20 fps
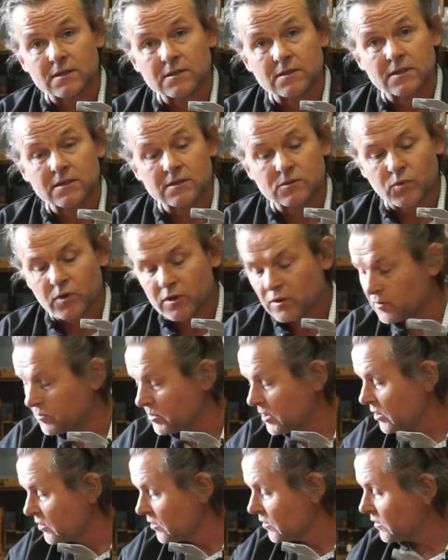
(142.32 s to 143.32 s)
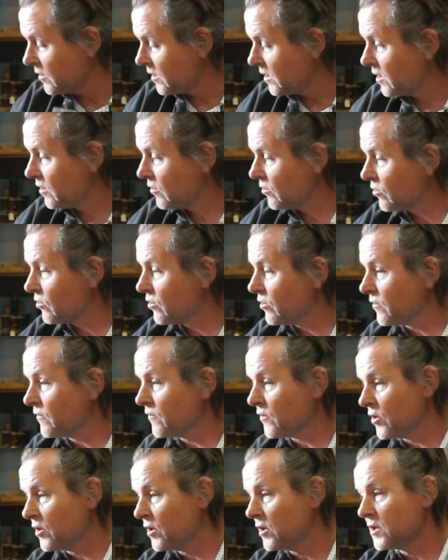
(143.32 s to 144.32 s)
exist, whether it be on there or
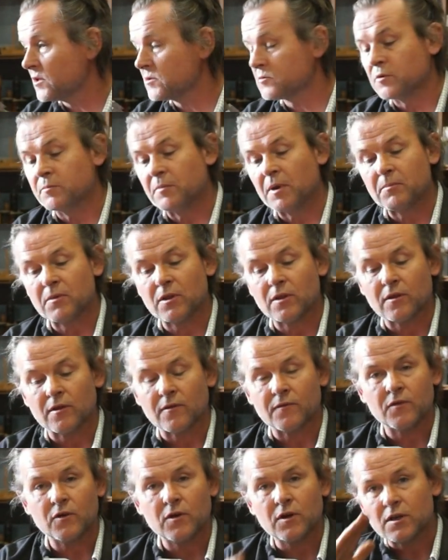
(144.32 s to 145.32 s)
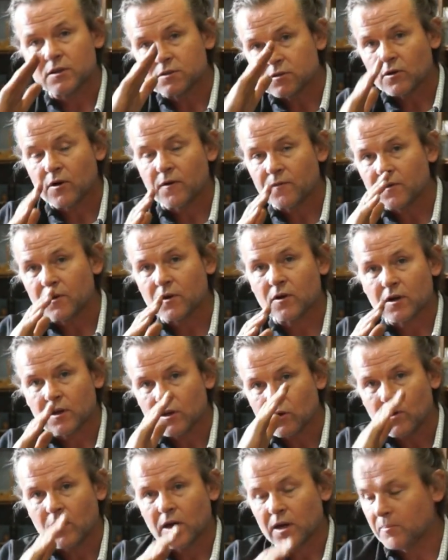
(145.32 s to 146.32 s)
the verniers, remember that the verniers are often
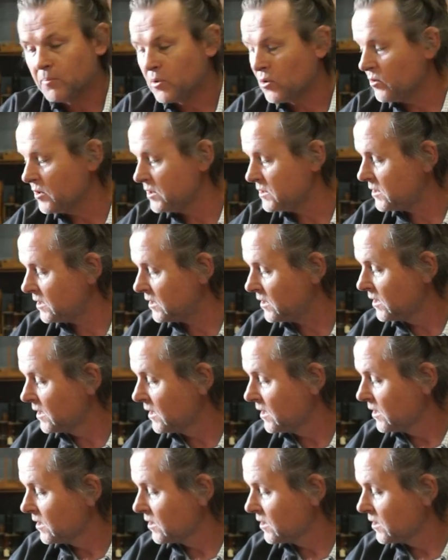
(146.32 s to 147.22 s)
got quite a pointy